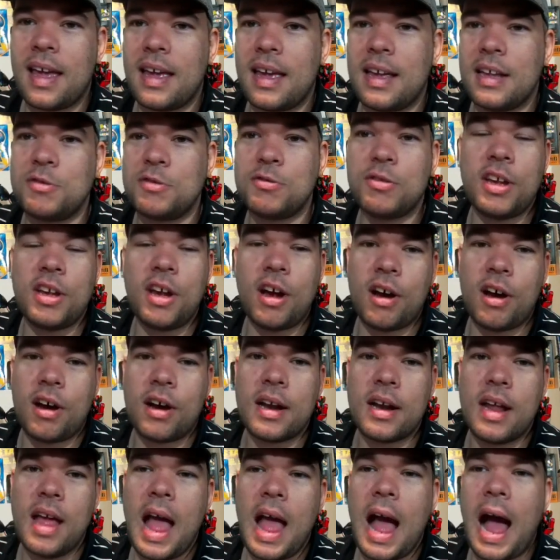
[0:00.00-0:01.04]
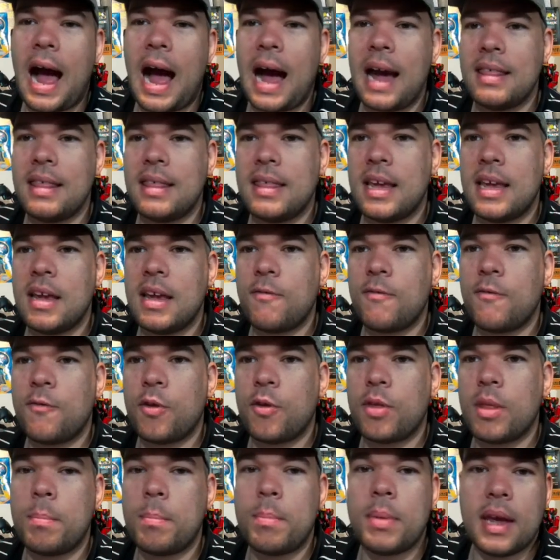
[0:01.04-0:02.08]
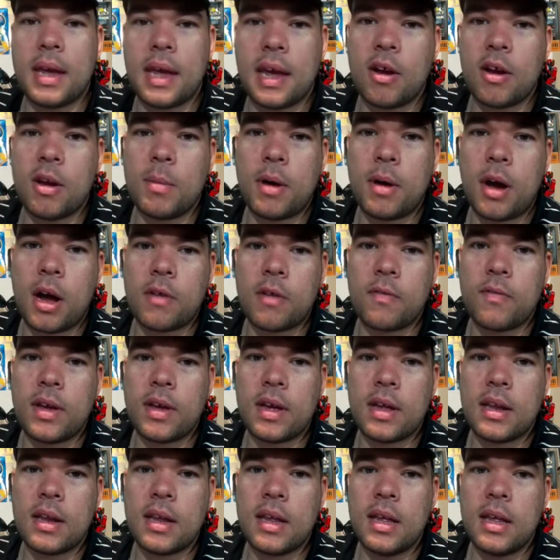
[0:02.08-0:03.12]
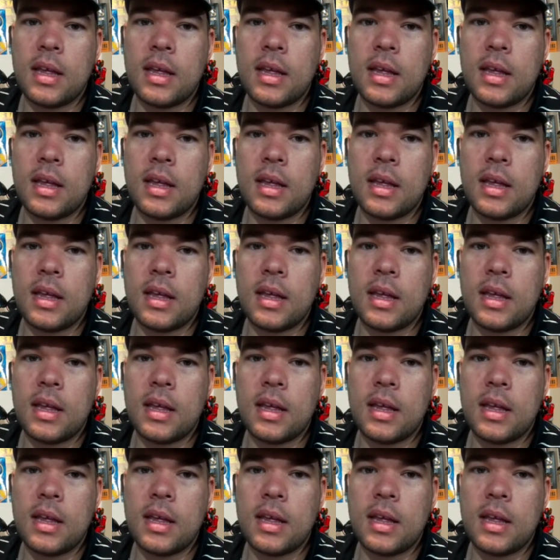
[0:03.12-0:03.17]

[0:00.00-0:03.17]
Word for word: It's really hard. I think for the big Harry Potter fan,